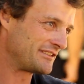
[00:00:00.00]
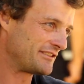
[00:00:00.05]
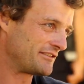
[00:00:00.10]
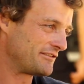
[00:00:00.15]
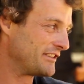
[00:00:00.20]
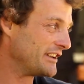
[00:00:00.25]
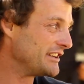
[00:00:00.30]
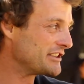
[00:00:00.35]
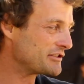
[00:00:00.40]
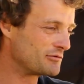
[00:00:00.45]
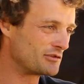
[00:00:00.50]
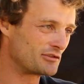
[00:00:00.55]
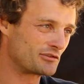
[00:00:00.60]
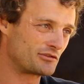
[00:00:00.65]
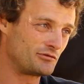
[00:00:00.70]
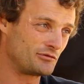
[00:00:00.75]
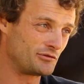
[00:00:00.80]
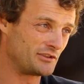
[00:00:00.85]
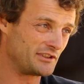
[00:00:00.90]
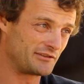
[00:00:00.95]
Félix was
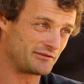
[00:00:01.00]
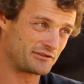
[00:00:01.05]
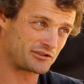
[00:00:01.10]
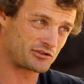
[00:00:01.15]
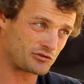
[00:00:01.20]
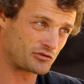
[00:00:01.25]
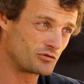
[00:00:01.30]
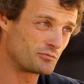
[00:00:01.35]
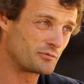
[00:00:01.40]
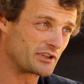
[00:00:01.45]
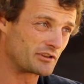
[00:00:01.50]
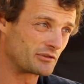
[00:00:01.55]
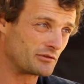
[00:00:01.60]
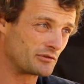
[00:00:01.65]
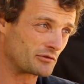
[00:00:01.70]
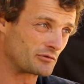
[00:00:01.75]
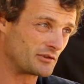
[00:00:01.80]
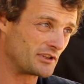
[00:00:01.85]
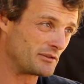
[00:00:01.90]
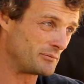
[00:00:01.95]
doing super
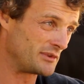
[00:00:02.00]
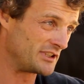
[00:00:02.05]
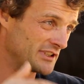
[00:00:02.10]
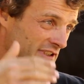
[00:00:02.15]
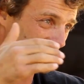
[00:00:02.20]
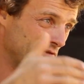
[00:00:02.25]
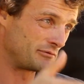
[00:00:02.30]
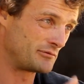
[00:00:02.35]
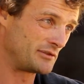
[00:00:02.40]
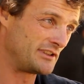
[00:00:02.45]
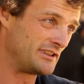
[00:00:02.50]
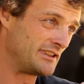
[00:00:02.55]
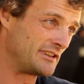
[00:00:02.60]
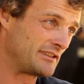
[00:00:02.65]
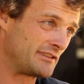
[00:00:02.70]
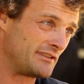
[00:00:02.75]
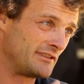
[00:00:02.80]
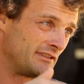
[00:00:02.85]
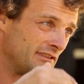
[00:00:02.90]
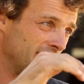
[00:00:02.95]
good rhythmics with the
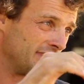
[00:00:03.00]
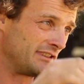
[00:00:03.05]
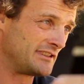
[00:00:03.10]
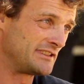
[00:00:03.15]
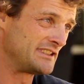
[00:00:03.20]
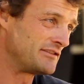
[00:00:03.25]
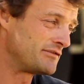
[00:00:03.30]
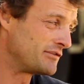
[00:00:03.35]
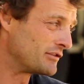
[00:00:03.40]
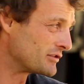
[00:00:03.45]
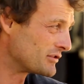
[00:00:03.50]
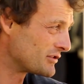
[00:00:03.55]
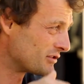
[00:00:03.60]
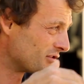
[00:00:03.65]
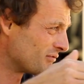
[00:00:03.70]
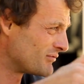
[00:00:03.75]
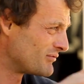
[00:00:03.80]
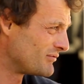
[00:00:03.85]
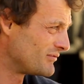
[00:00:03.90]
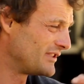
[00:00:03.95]

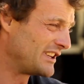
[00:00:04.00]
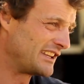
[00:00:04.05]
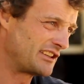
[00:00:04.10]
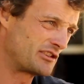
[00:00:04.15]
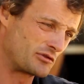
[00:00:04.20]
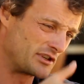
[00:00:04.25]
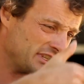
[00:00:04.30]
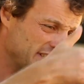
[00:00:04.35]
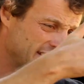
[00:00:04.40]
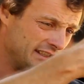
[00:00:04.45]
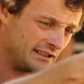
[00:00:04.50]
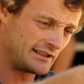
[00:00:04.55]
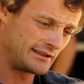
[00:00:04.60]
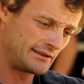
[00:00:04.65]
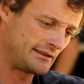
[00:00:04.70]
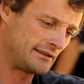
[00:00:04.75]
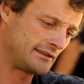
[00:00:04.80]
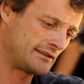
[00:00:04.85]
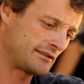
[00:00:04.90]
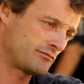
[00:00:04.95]
G-force, crazy
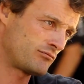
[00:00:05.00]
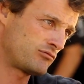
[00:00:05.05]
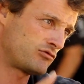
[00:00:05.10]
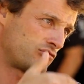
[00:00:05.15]
like this.